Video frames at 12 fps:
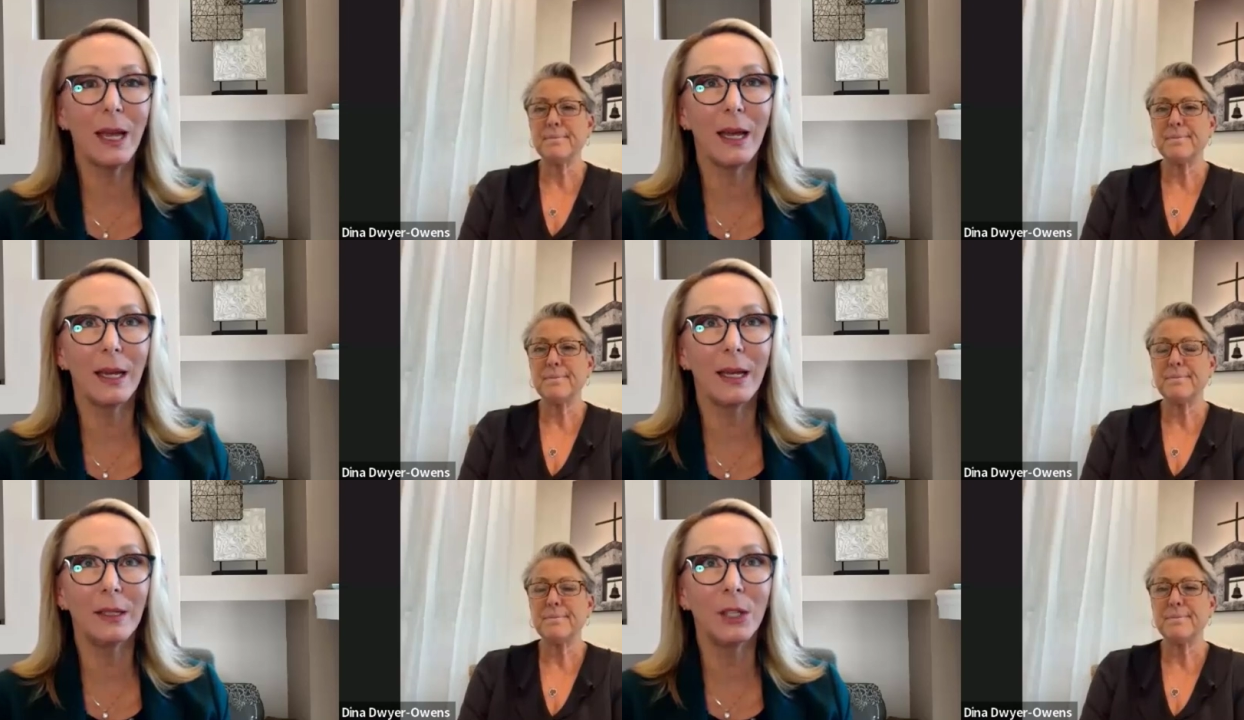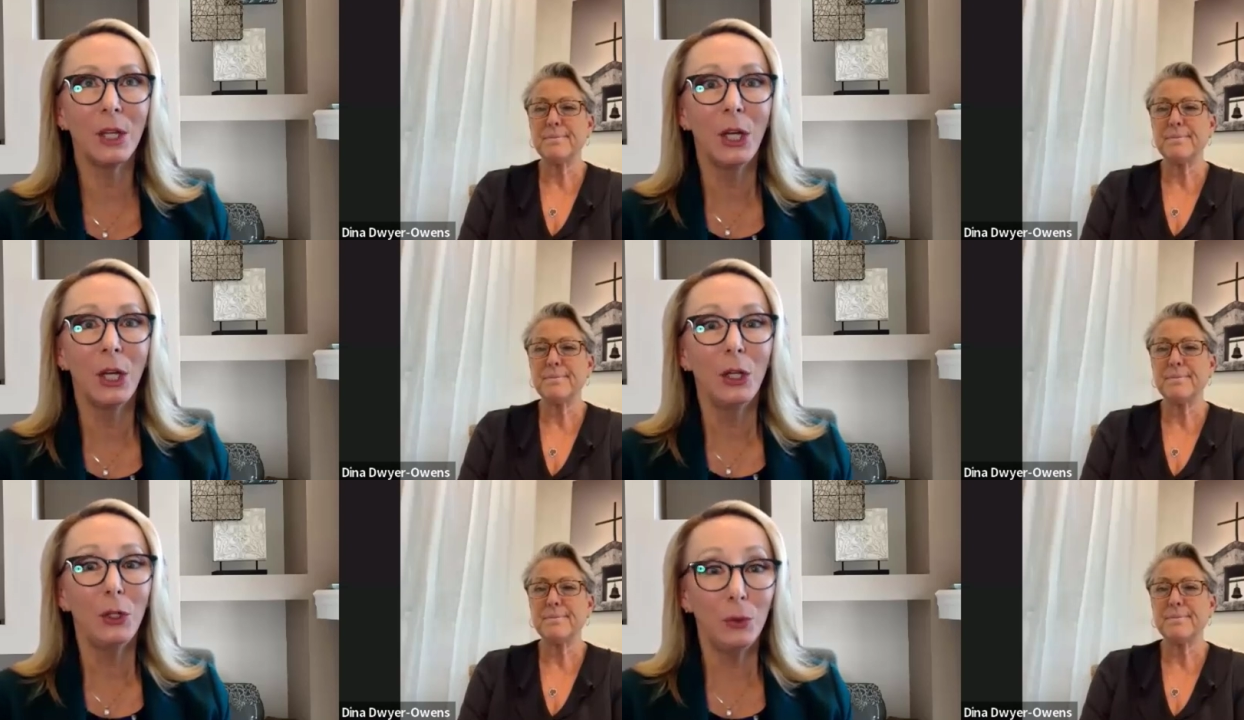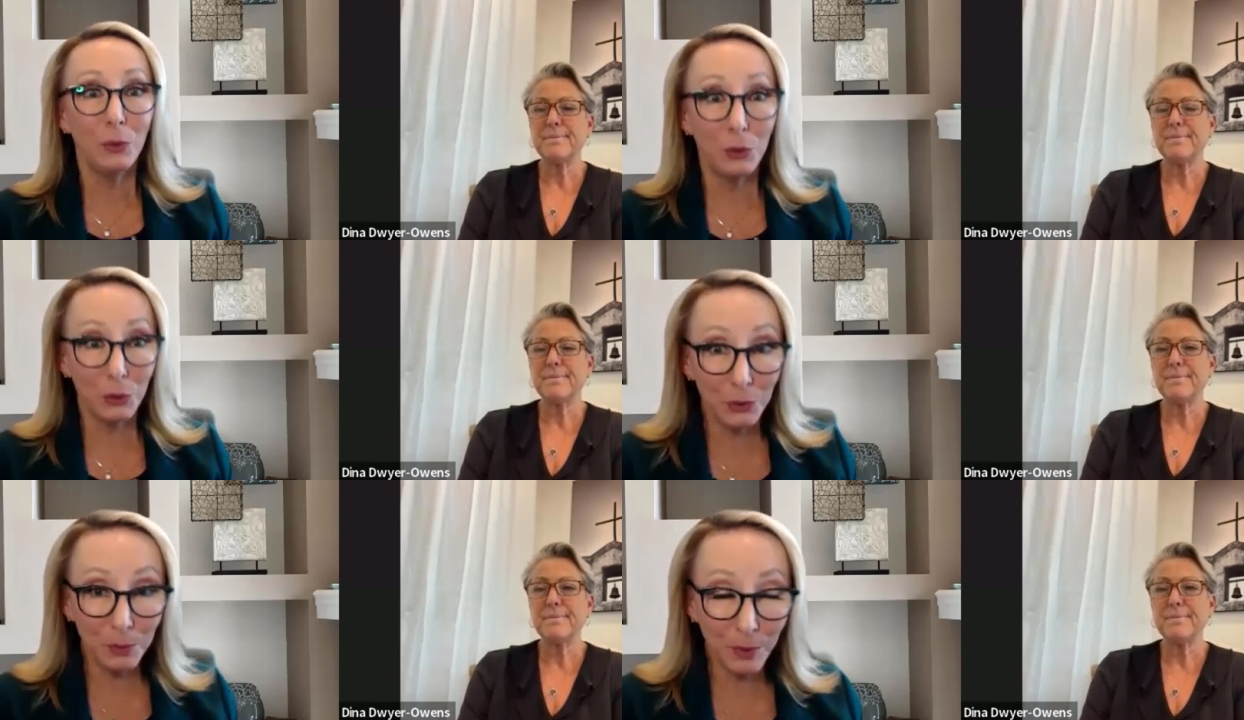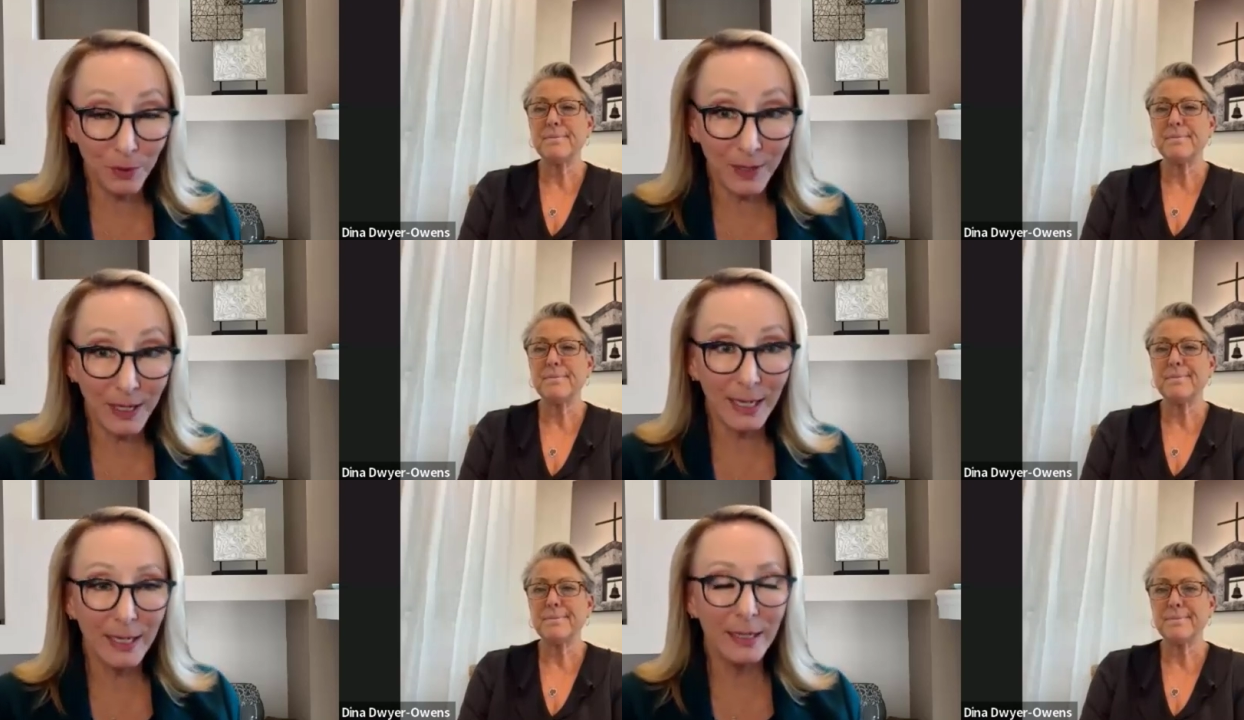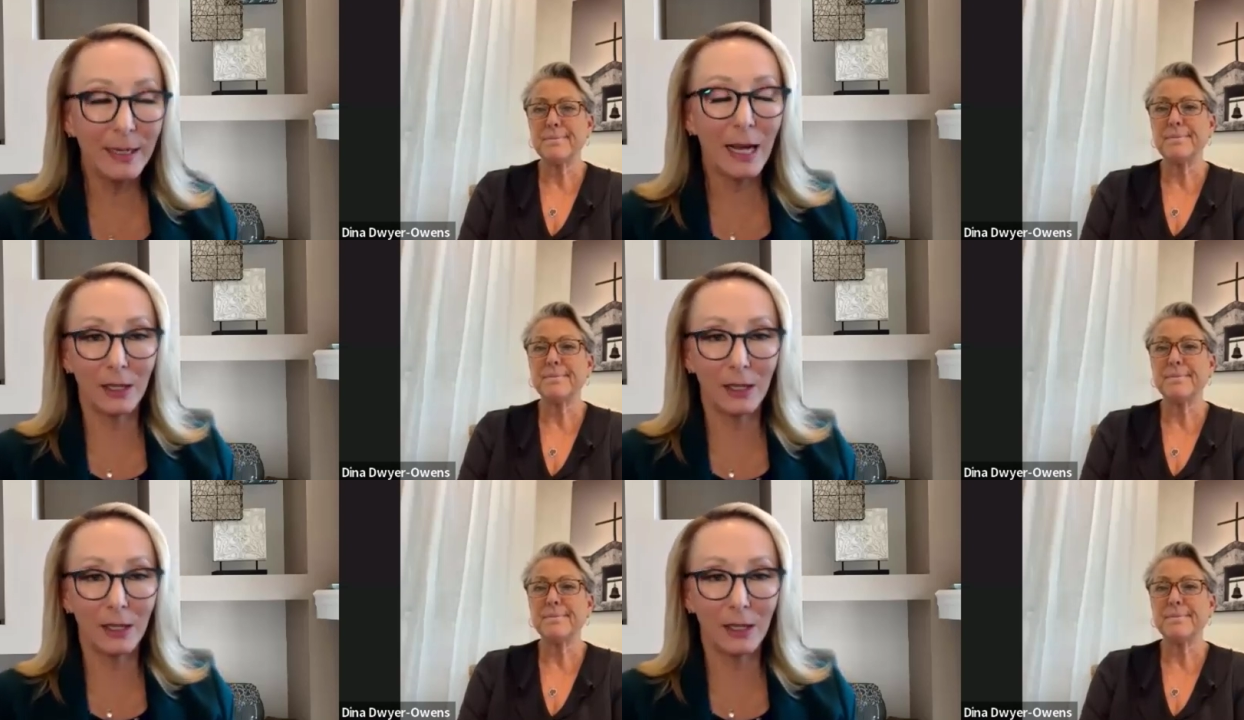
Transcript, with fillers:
Speaker 1: and you do provide,